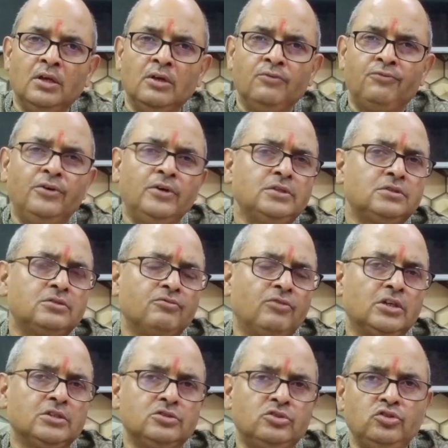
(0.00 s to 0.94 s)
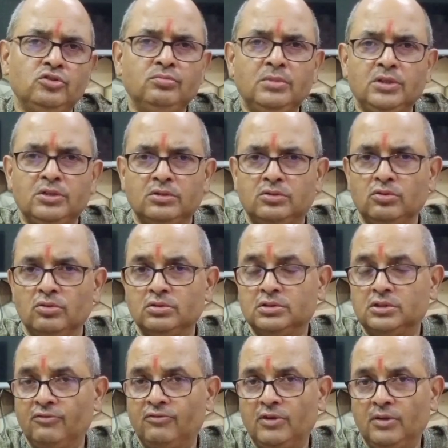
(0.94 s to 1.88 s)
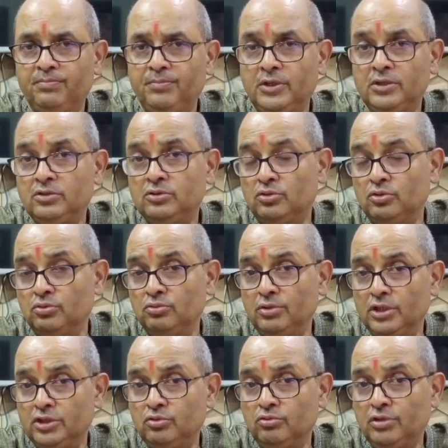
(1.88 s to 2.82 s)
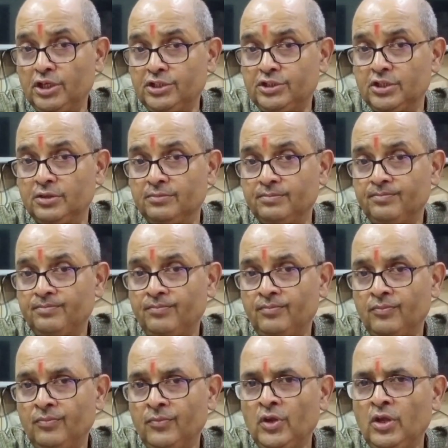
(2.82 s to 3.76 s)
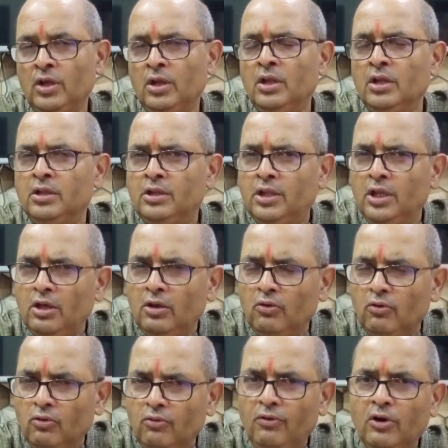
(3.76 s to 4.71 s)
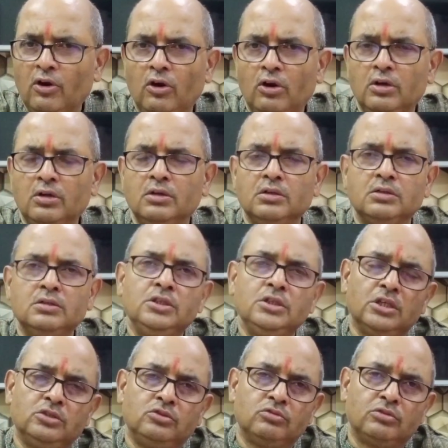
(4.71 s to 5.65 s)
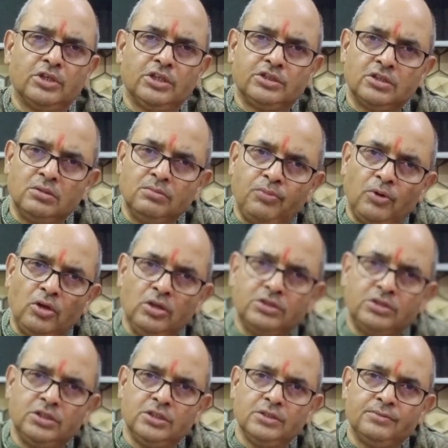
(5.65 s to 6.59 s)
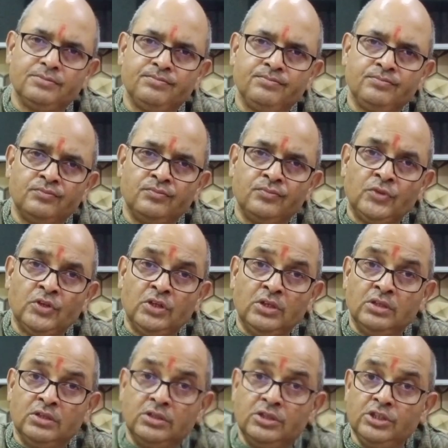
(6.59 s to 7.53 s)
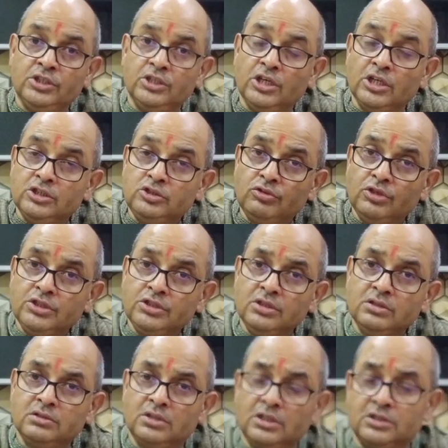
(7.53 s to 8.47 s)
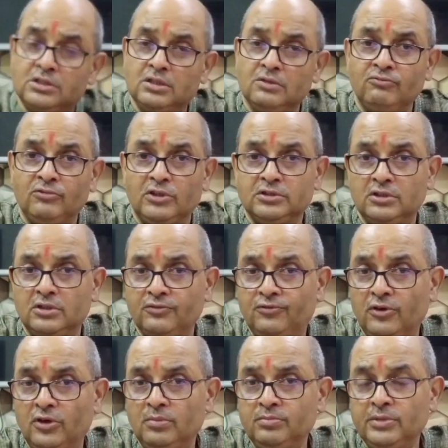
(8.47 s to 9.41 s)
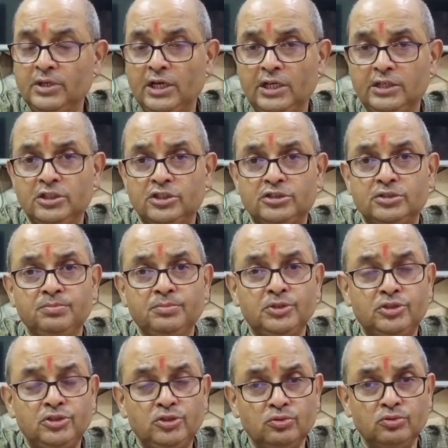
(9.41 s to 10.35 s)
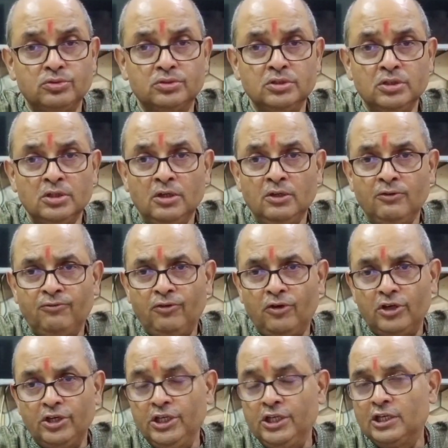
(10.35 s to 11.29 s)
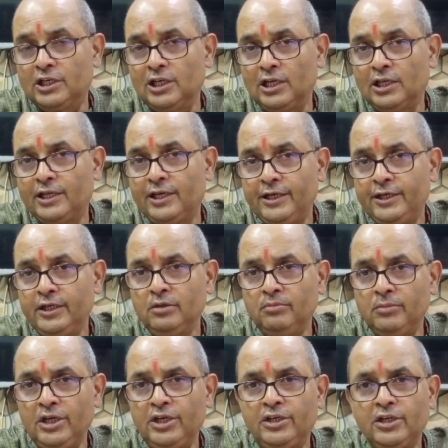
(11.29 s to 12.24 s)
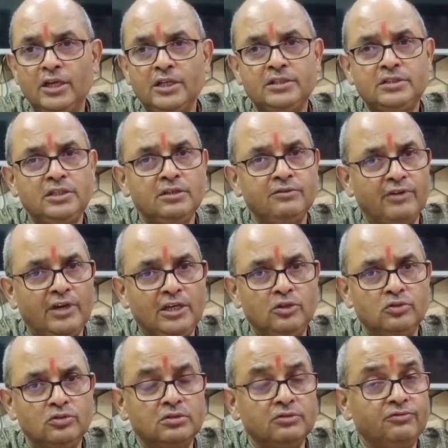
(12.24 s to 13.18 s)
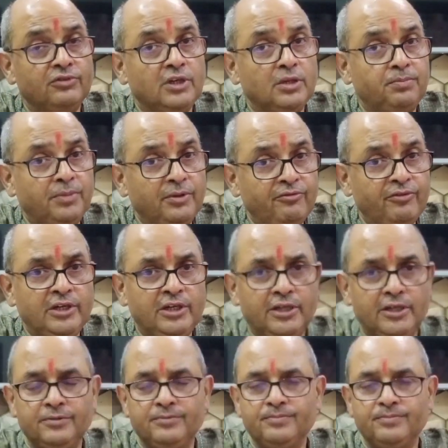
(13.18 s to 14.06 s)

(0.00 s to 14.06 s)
First was human resource development through education. They overhauled the education policy. The education system was reformed and its misuse for inculcating militaristic values were prevented.